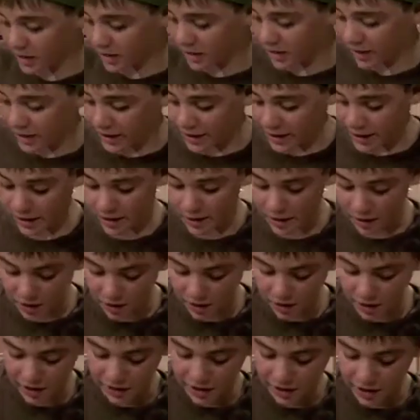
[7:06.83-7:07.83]
take
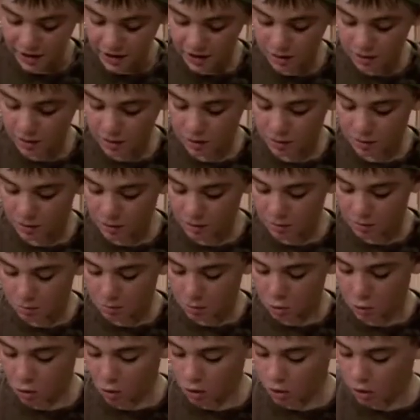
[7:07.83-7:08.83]
yet a little bit
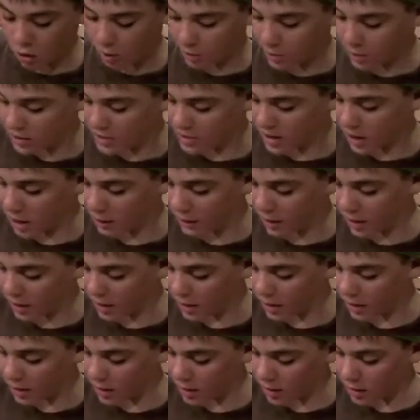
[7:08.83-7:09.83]
more
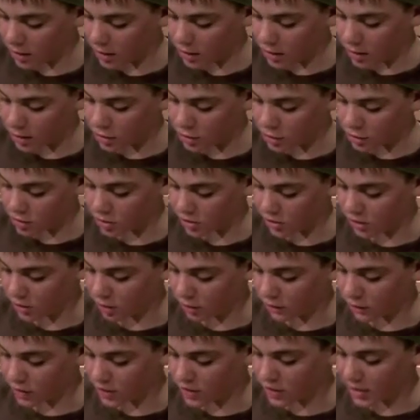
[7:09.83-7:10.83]
balsamic and drizzle
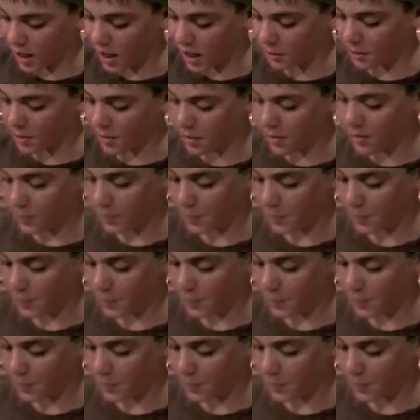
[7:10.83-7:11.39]
over the top.